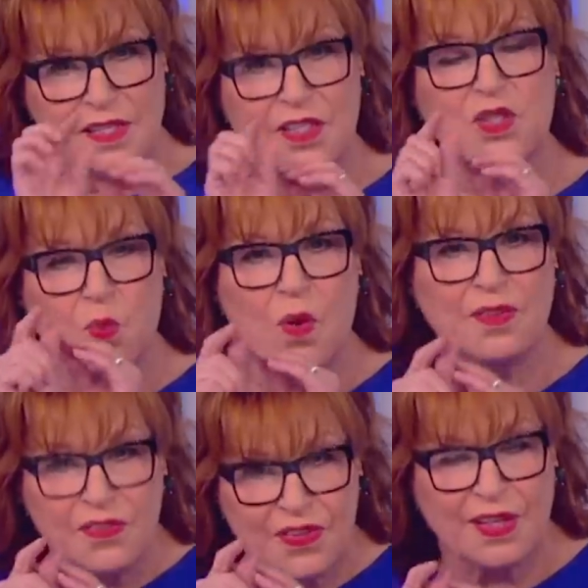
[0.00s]
there's this
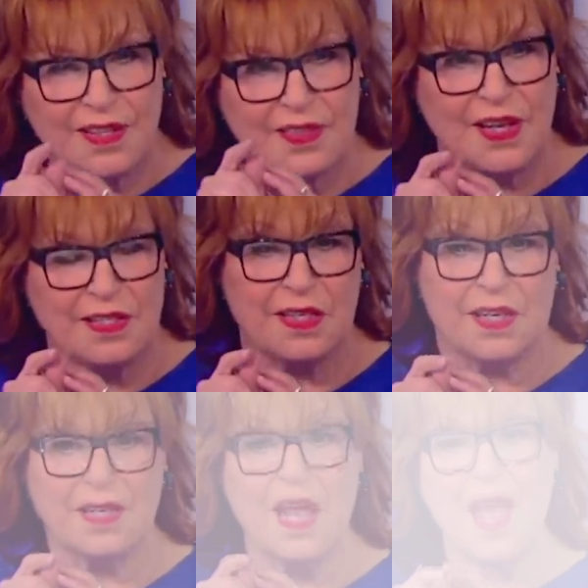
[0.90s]
one thing no that they
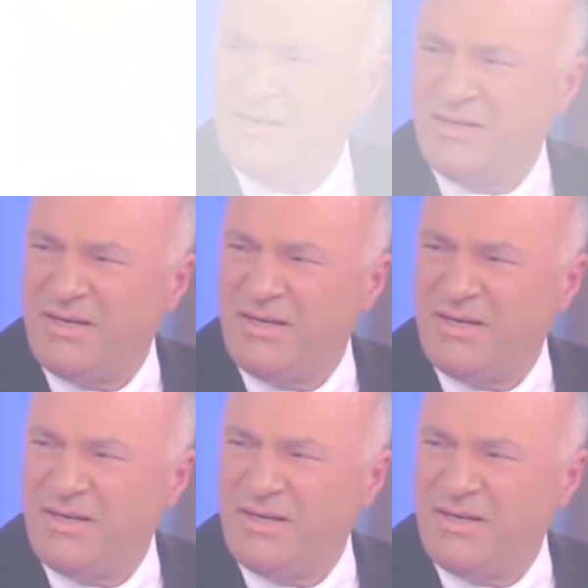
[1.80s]
did, ready. one